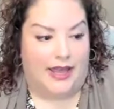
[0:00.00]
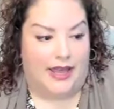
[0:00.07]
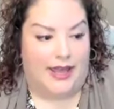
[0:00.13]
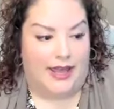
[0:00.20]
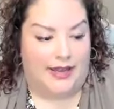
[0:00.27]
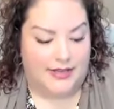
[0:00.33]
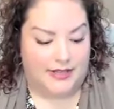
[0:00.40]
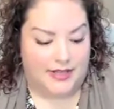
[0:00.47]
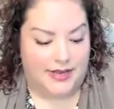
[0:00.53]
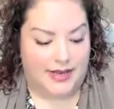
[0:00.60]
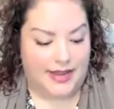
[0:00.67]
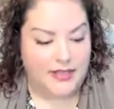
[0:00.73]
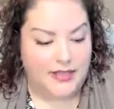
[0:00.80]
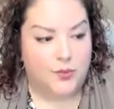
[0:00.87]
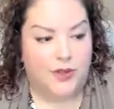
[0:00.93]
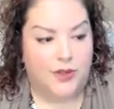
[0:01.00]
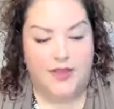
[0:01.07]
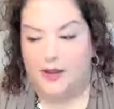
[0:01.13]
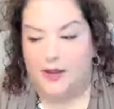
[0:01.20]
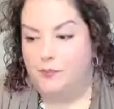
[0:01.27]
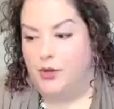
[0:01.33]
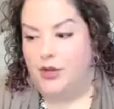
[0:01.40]
And the next one
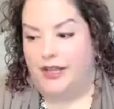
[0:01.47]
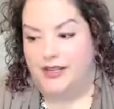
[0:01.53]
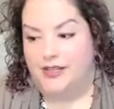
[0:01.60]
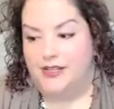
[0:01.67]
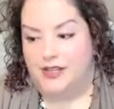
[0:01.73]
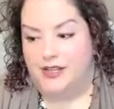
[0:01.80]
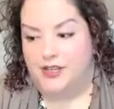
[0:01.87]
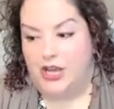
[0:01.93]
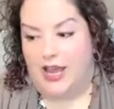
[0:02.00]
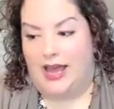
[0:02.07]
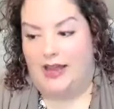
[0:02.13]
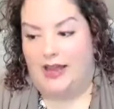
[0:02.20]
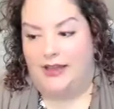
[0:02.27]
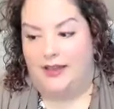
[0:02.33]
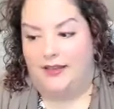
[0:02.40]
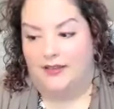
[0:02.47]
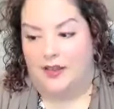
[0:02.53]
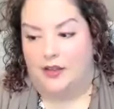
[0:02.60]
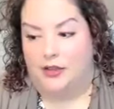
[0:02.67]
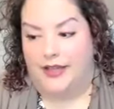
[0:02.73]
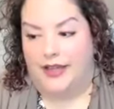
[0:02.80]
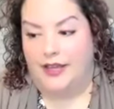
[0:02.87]
that I'm putting into the chat is
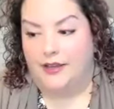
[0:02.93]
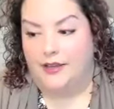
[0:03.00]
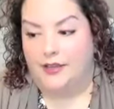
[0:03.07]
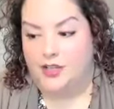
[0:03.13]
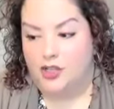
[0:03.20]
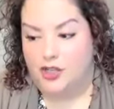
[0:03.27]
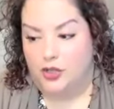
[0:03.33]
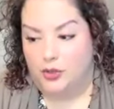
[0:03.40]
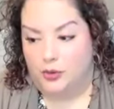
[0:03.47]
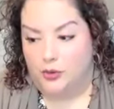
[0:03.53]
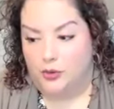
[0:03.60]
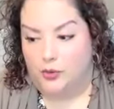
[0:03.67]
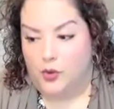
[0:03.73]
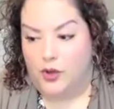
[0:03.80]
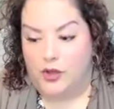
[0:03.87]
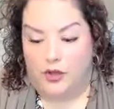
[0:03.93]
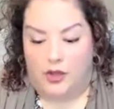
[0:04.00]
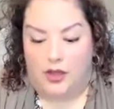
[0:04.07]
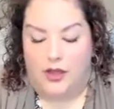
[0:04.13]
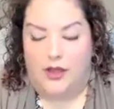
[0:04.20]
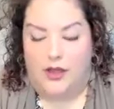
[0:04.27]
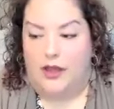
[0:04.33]
a link to
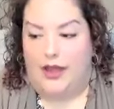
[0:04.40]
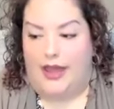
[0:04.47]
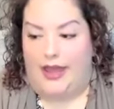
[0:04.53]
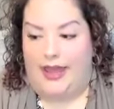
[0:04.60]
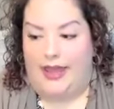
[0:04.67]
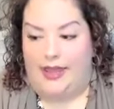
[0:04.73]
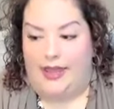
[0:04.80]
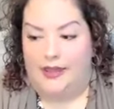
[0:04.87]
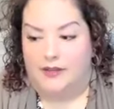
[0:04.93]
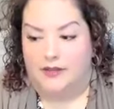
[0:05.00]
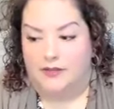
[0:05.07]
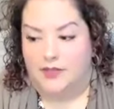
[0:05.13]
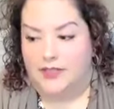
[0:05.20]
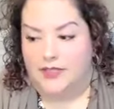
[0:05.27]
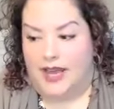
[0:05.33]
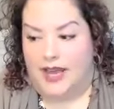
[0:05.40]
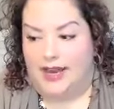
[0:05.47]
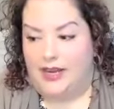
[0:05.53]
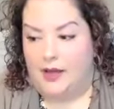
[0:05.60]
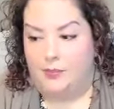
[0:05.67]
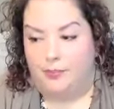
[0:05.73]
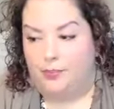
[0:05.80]
a
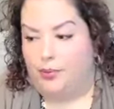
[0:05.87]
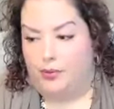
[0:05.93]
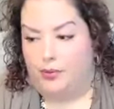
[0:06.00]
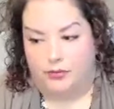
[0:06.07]
sign-up